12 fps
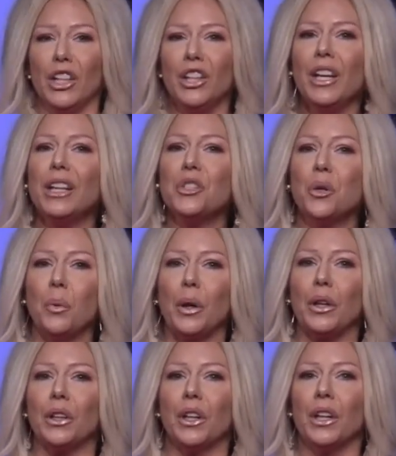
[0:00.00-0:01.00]
You get to
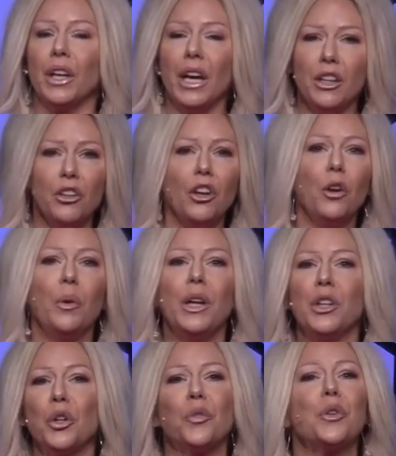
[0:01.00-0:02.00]
work, okay, you go
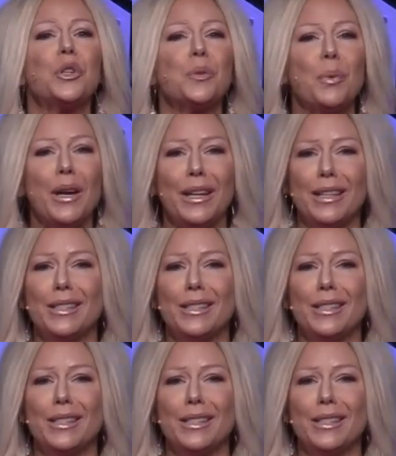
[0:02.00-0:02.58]
in, your first break,